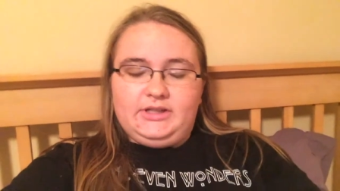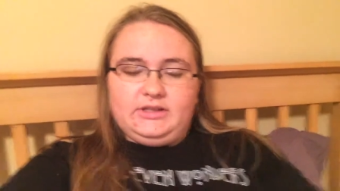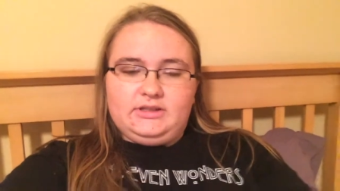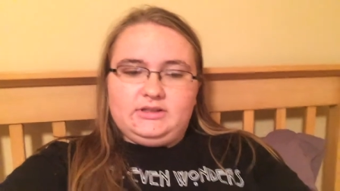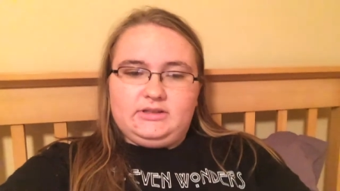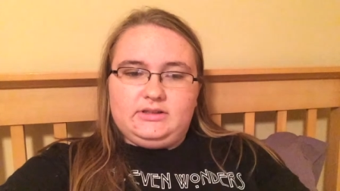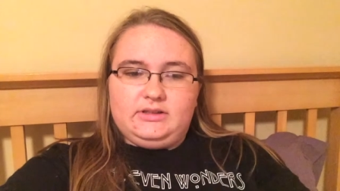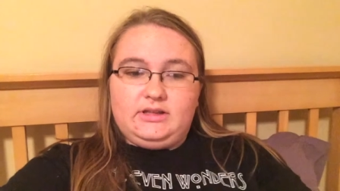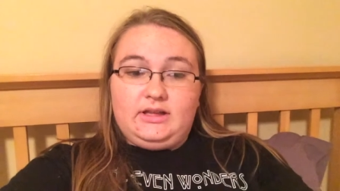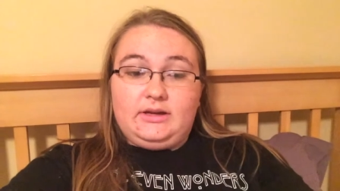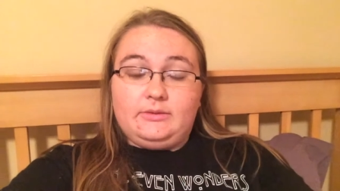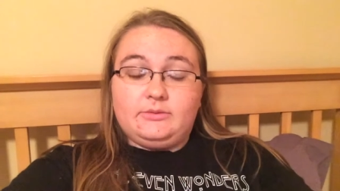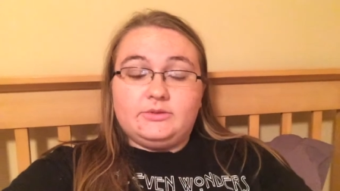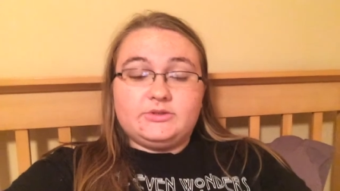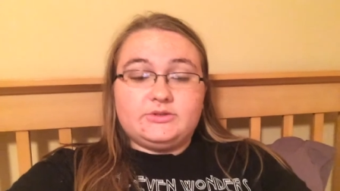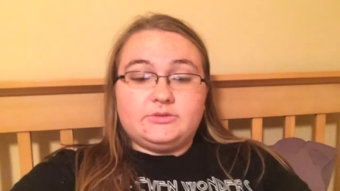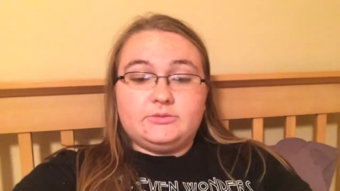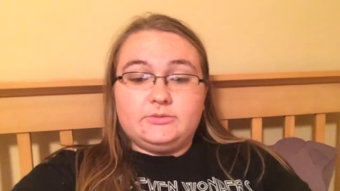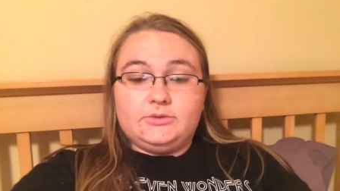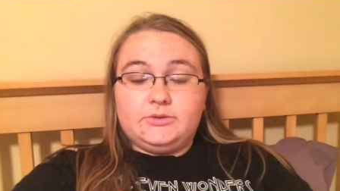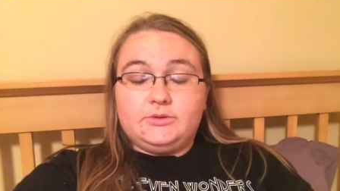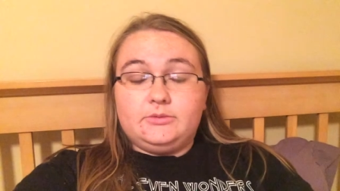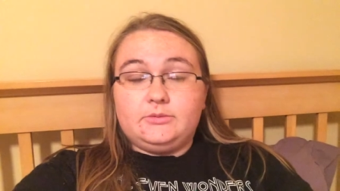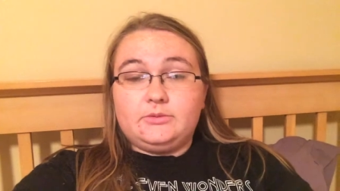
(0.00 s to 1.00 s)
And that was a
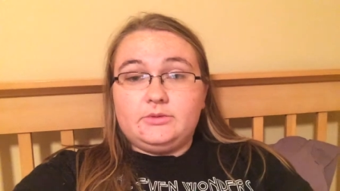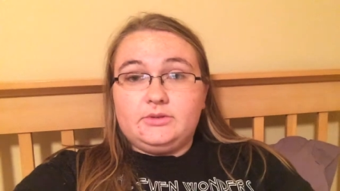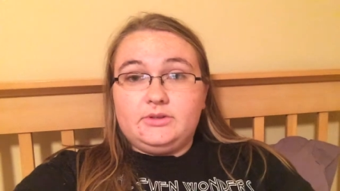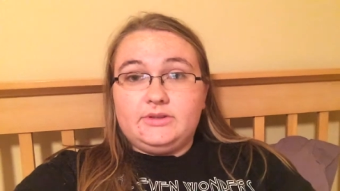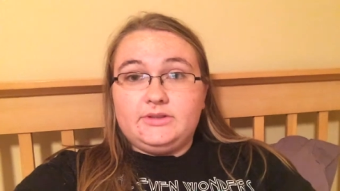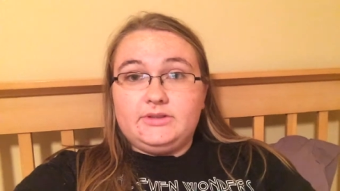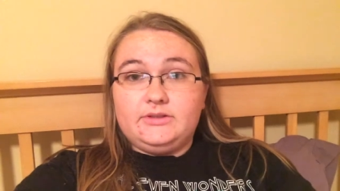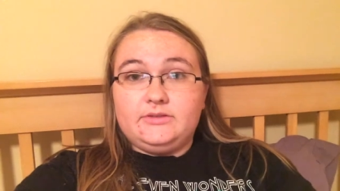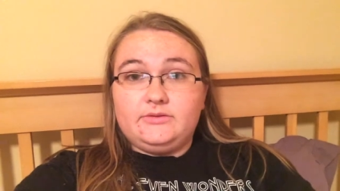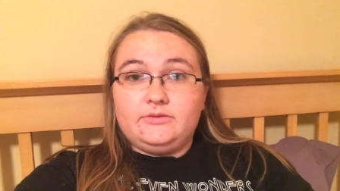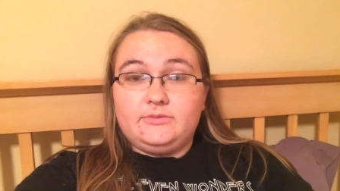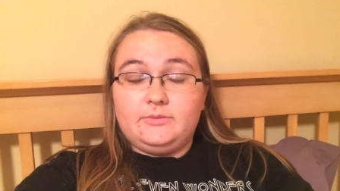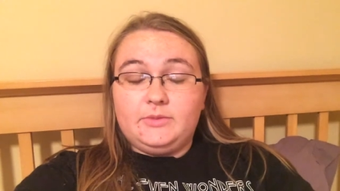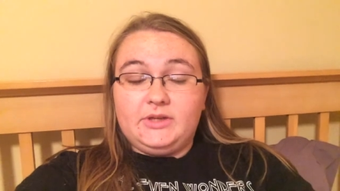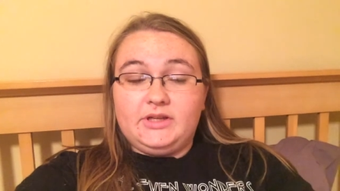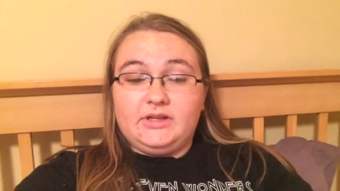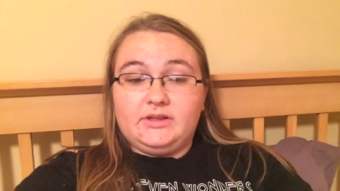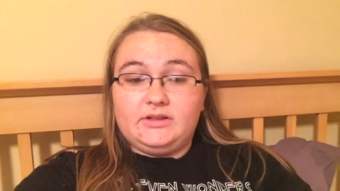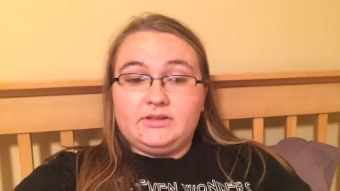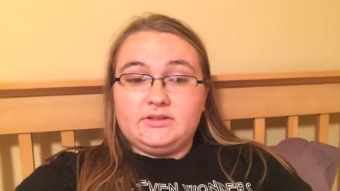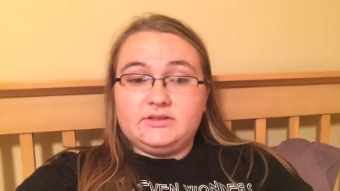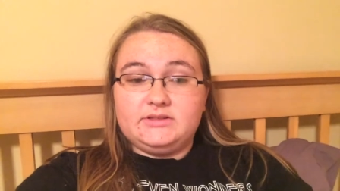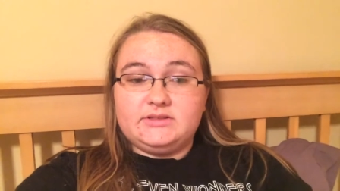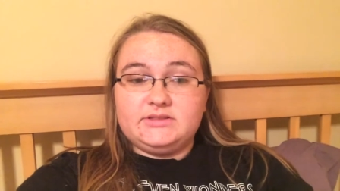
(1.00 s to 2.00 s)
real relief
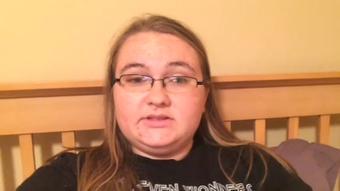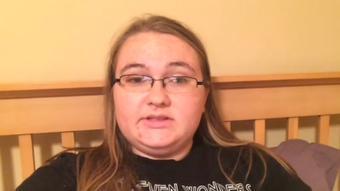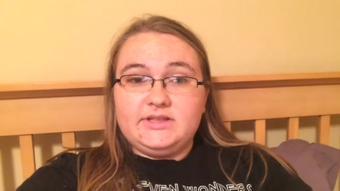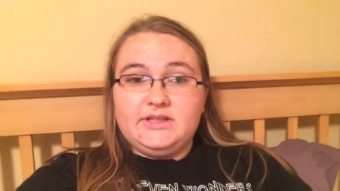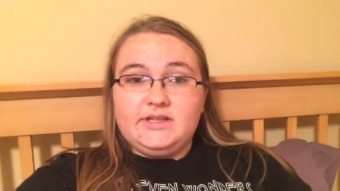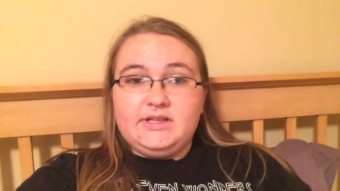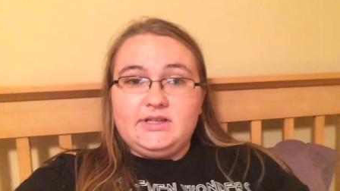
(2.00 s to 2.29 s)
because